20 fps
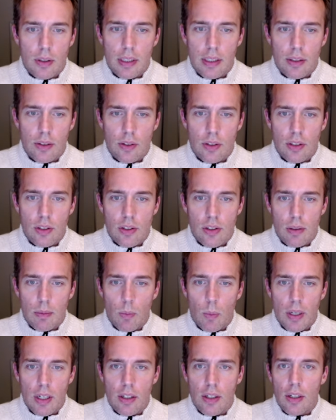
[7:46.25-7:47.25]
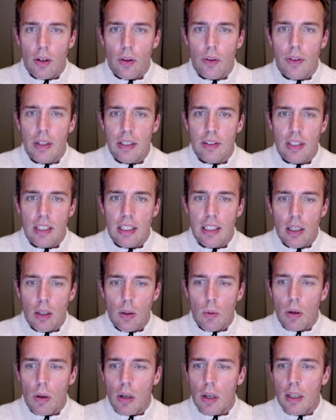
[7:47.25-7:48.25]
There's some weird null things that
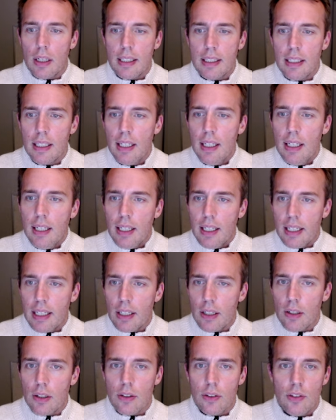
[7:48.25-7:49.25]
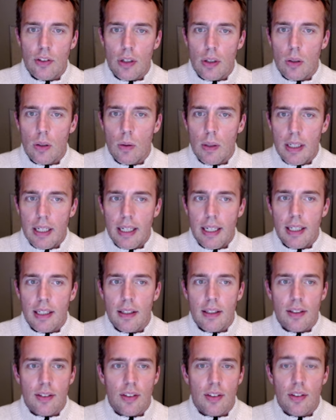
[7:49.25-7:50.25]
go on here. So
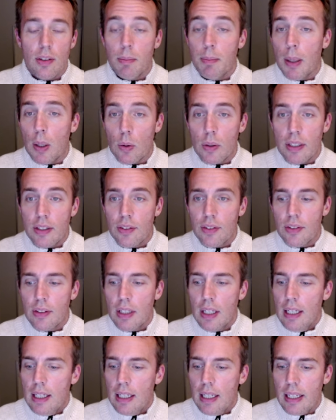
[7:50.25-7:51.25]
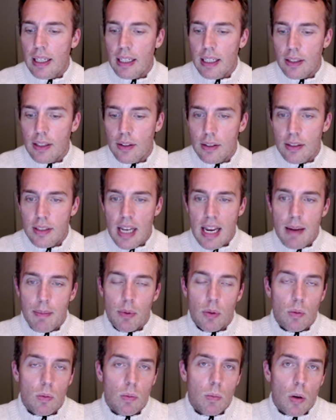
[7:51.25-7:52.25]
this is a bonus. The
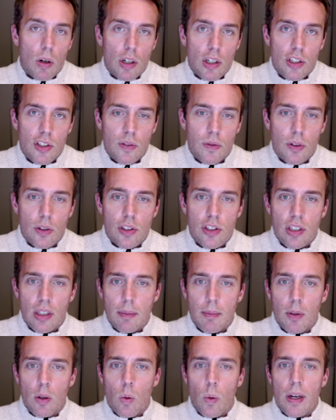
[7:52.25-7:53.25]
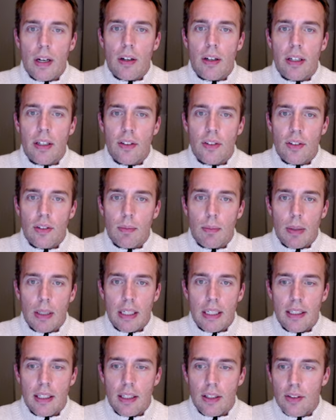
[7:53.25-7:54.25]
table works for some queries,
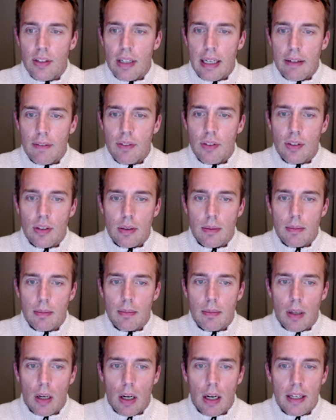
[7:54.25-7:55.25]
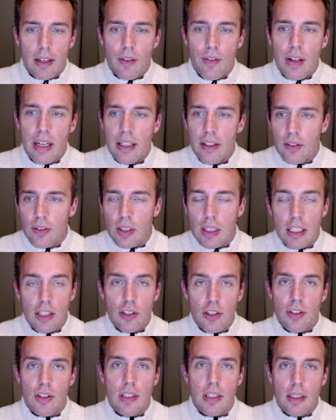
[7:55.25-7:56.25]
but it does have some odd things, and I
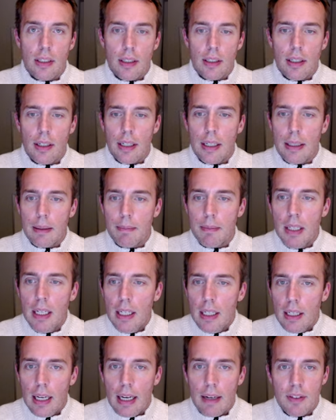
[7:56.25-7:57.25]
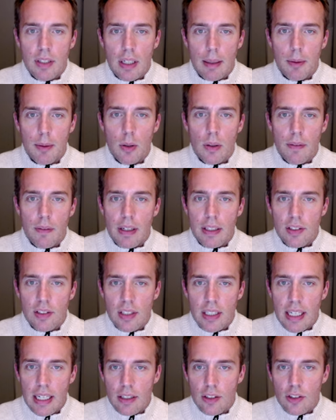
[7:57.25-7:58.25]
just didn't have time to
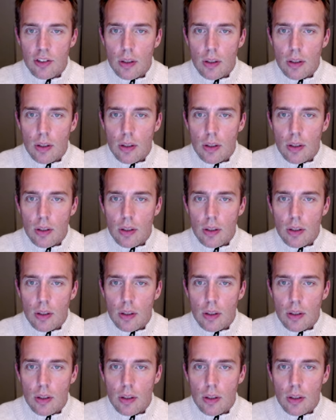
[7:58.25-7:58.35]
investigate.